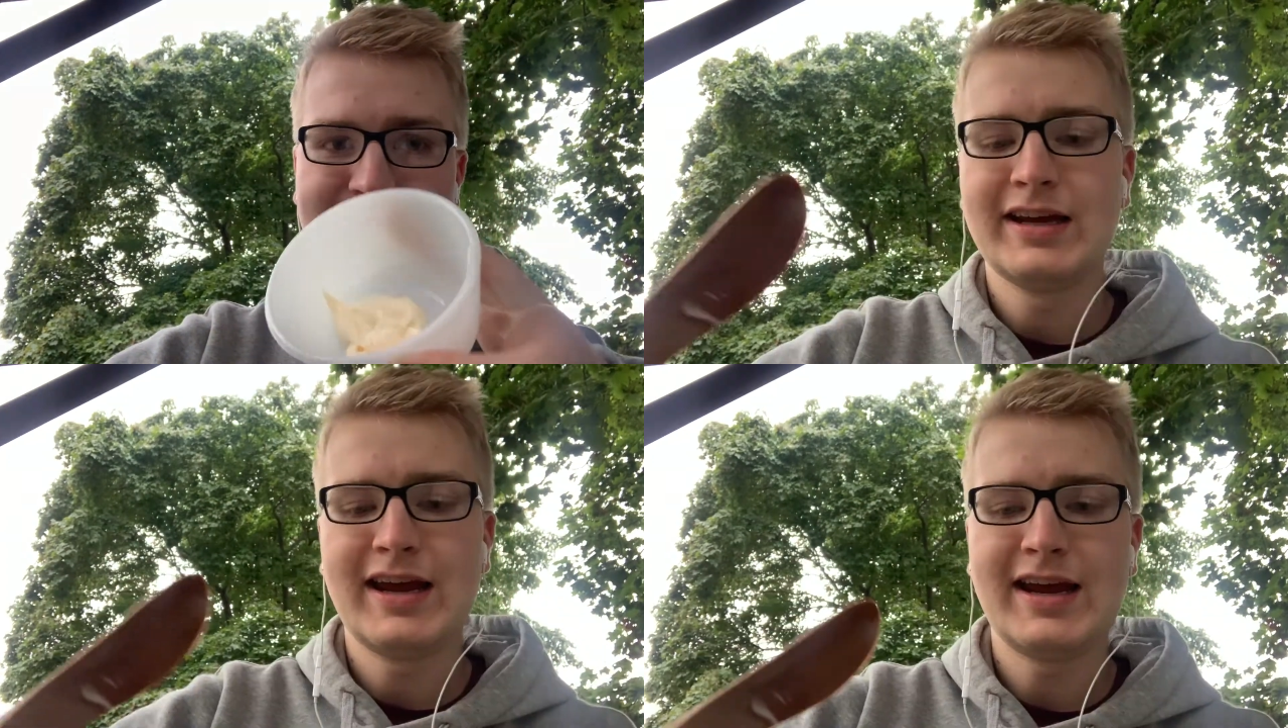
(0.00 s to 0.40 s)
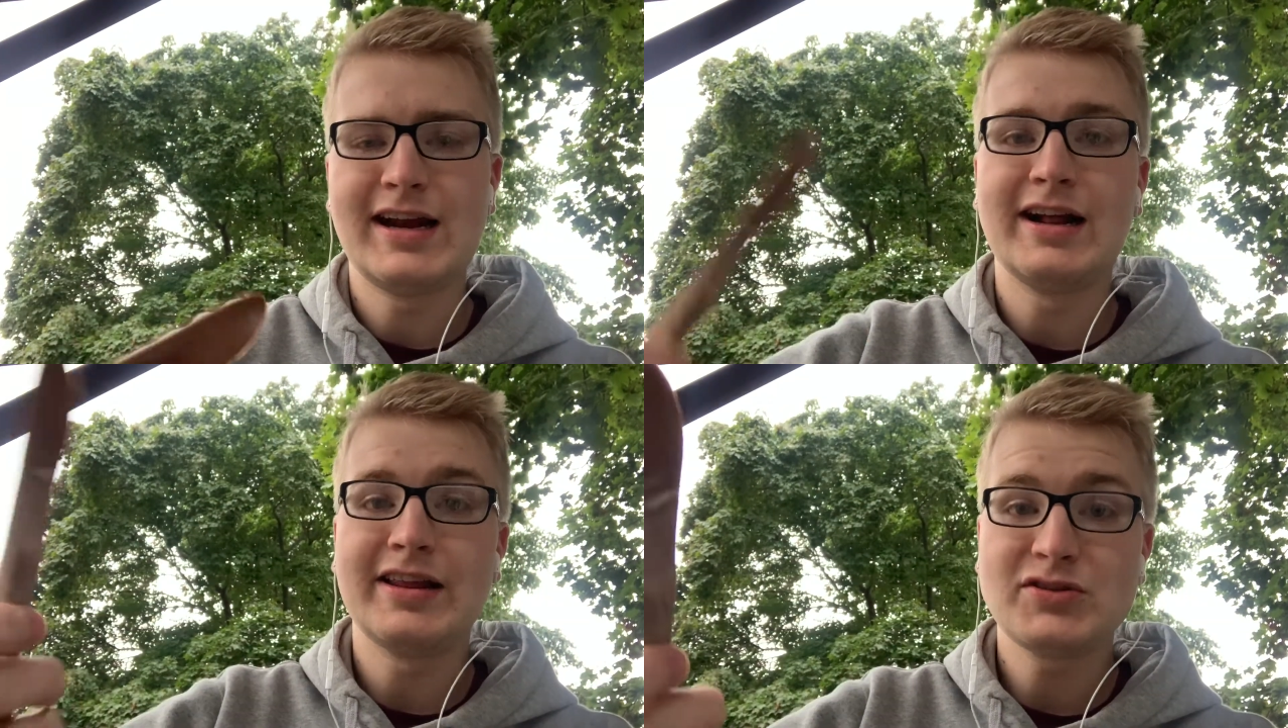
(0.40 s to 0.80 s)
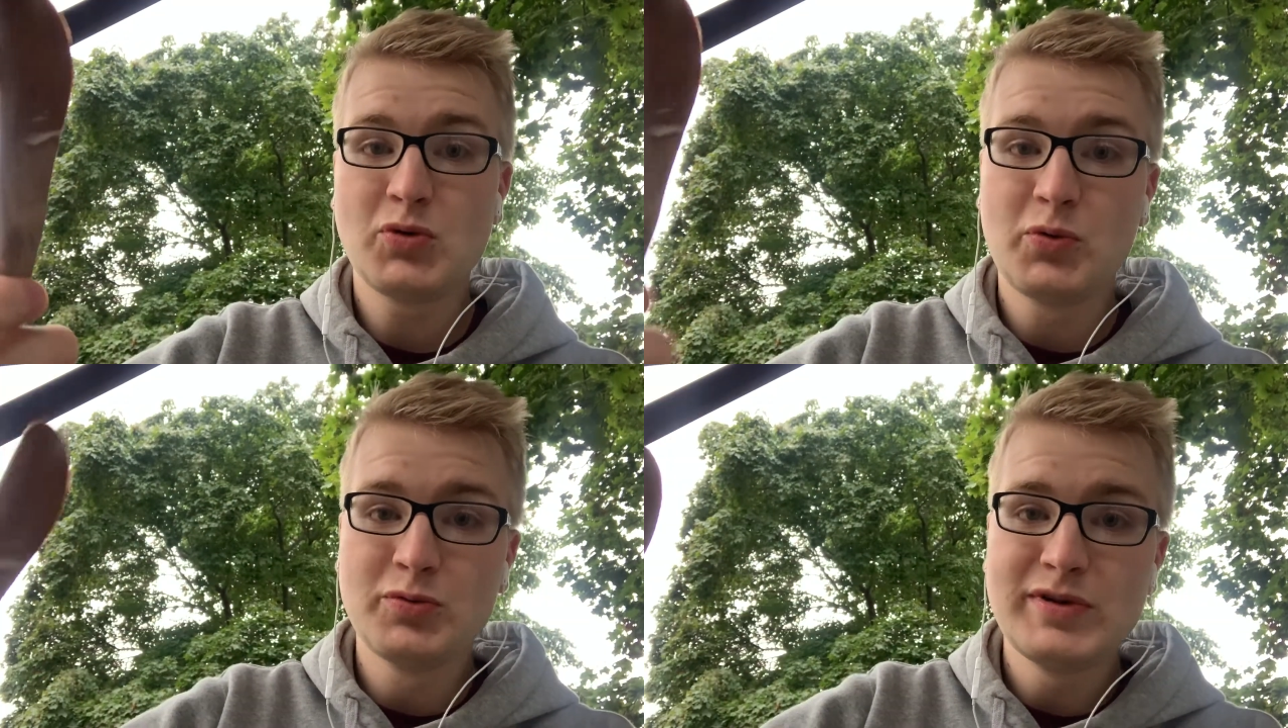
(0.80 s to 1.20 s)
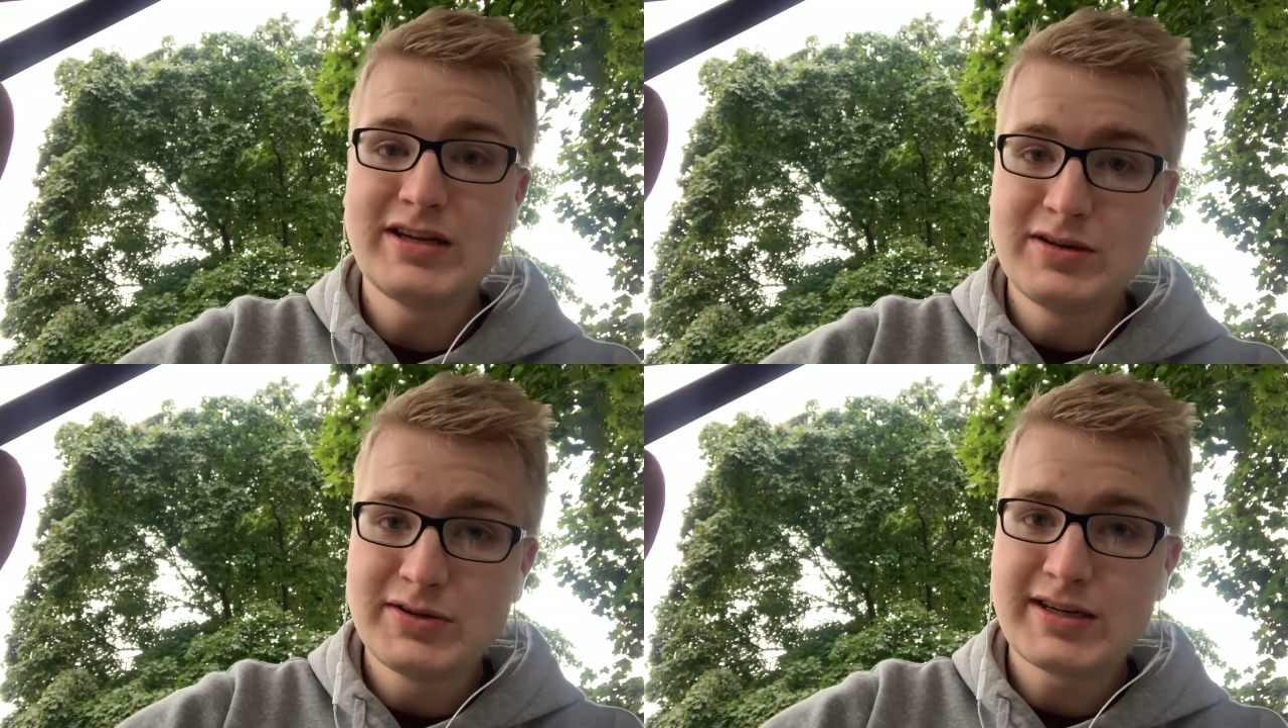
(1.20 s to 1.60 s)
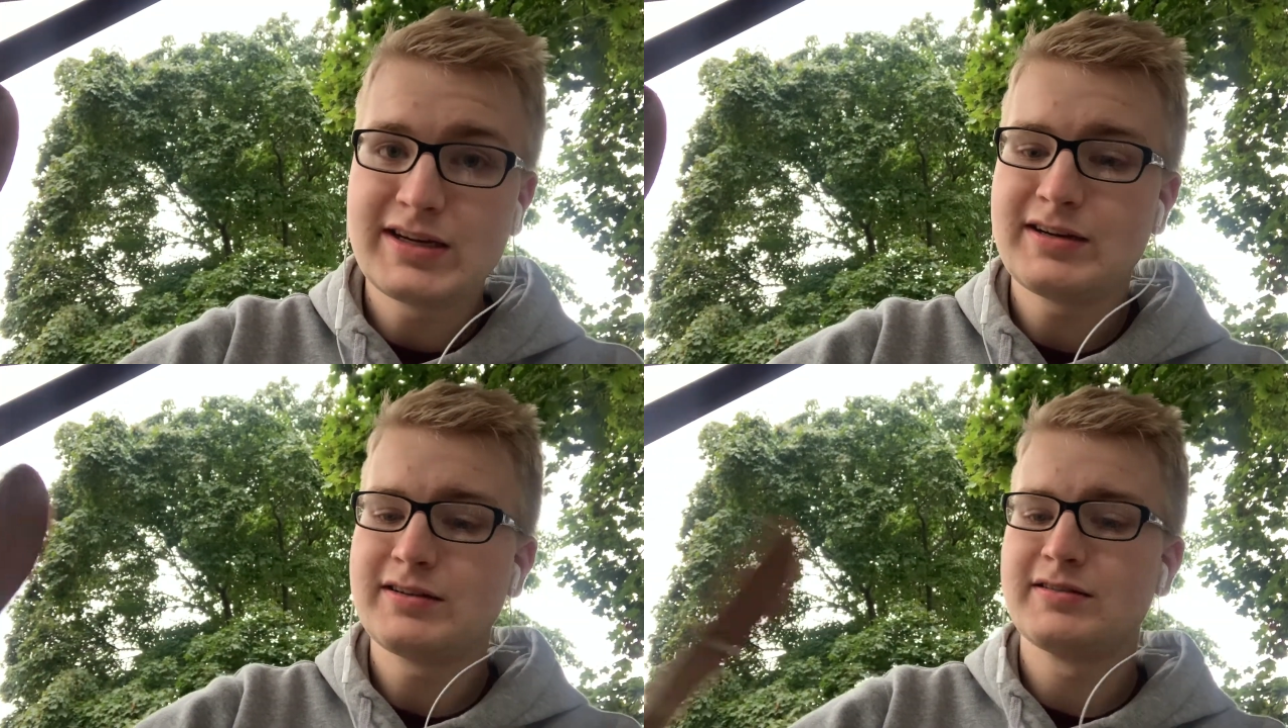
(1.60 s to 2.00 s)
and that's what we'll be using
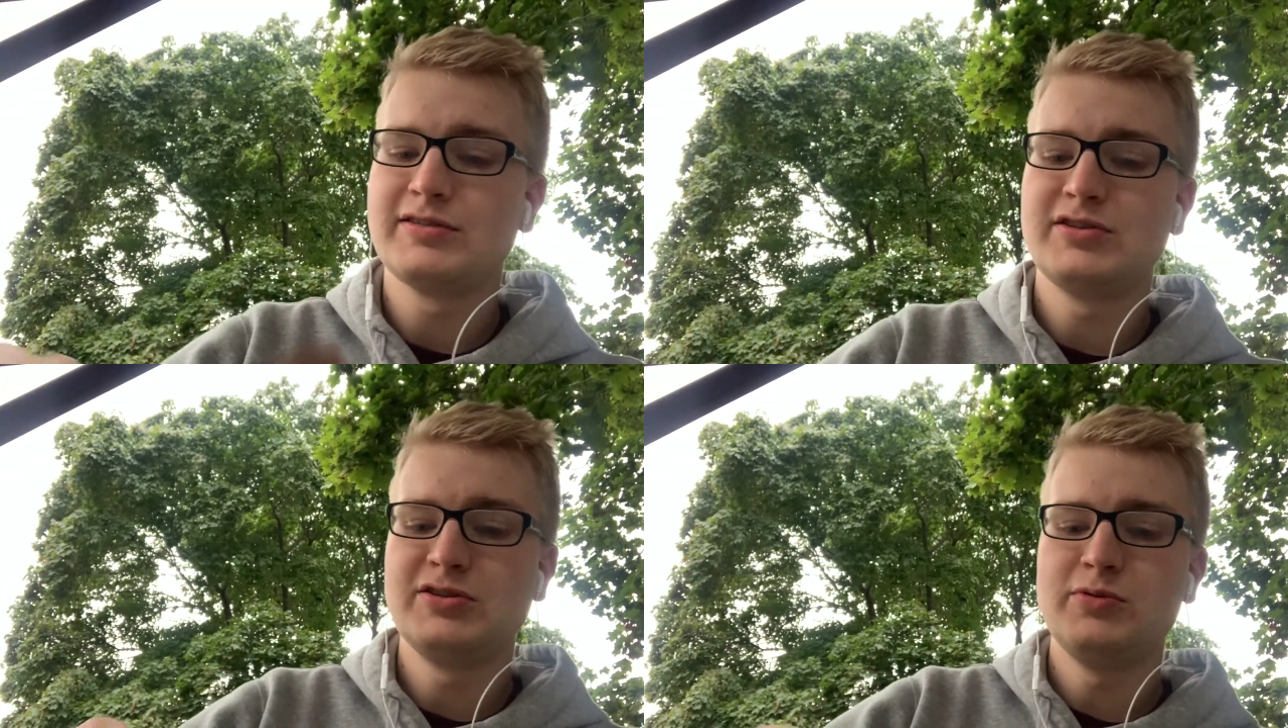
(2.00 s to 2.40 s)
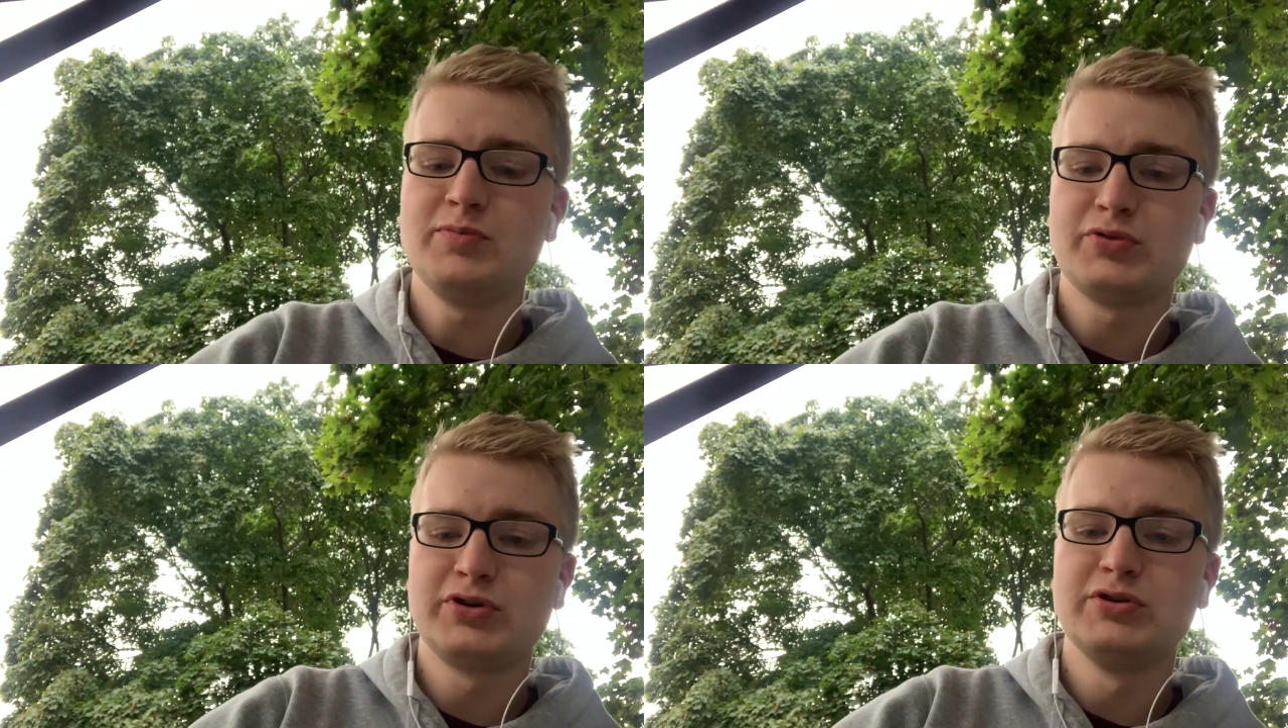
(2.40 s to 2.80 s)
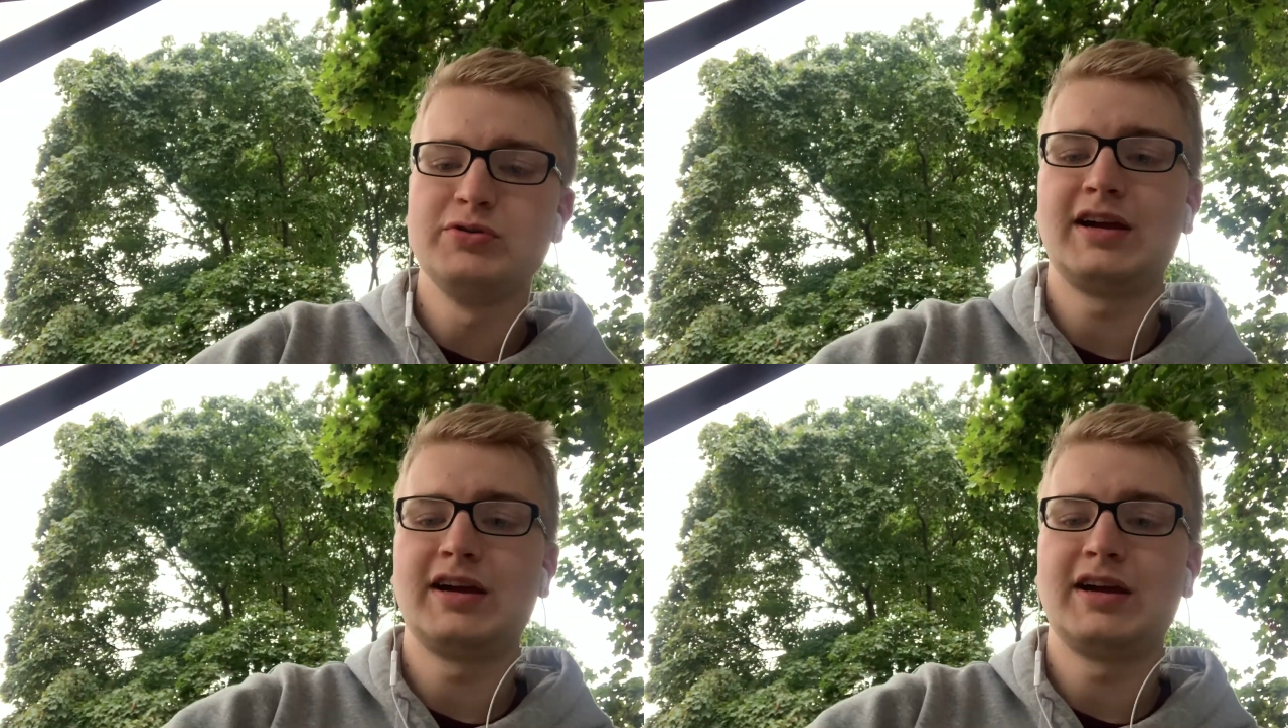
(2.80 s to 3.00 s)
to improve